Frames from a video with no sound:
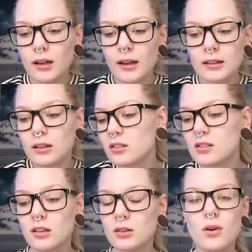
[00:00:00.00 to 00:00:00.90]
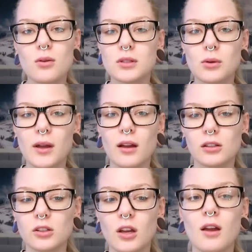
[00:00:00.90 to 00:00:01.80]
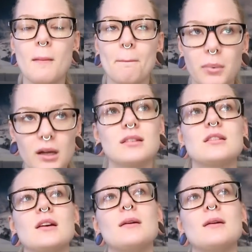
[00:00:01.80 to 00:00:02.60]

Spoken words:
And there's nothing wrong with the way I look. But